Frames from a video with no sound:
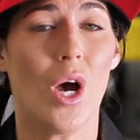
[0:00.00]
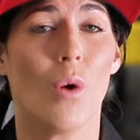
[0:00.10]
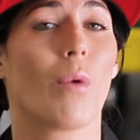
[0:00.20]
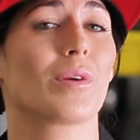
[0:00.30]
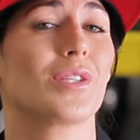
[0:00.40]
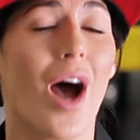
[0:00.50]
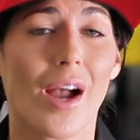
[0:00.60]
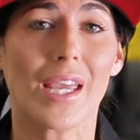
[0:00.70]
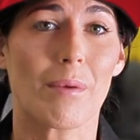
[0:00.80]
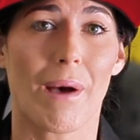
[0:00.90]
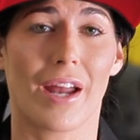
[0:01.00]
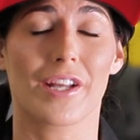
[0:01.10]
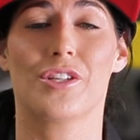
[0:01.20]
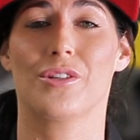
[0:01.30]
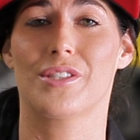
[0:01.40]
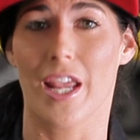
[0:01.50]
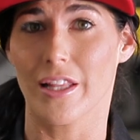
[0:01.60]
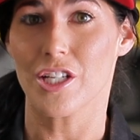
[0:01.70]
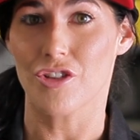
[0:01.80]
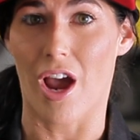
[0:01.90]
What we're talking about is your
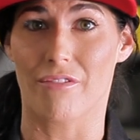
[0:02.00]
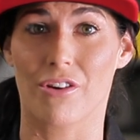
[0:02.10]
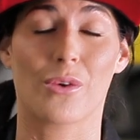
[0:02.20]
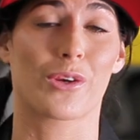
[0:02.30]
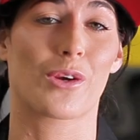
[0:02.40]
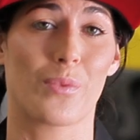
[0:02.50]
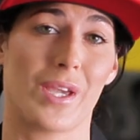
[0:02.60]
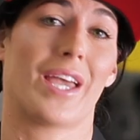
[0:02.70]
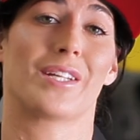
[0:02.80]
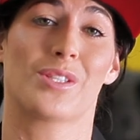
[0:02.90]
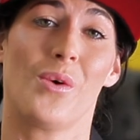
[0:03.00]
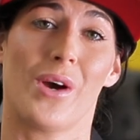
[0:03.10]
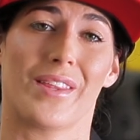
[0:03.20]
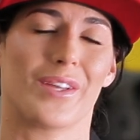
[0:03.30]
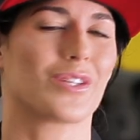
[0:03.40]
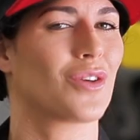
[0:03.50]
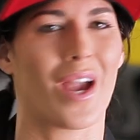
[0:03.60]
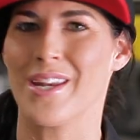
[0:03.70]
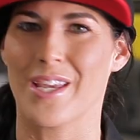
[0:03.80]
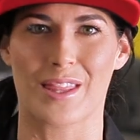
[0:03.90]
daily driver or your weekend toy that you're
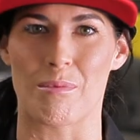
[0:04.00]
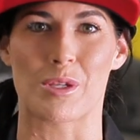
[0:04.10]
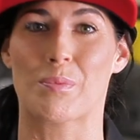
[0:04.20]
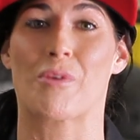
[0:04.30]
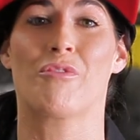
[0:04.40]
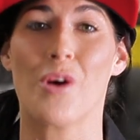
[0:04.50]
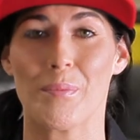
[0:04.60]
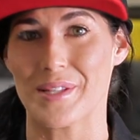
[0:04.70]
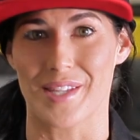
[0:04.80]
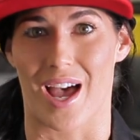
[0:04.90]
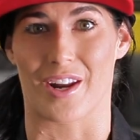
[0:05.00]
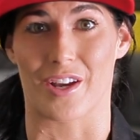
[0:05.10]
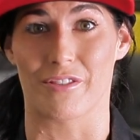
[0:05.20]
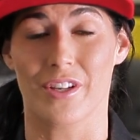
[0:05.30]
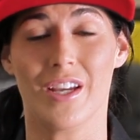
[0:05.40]
trying to get the most performance out of.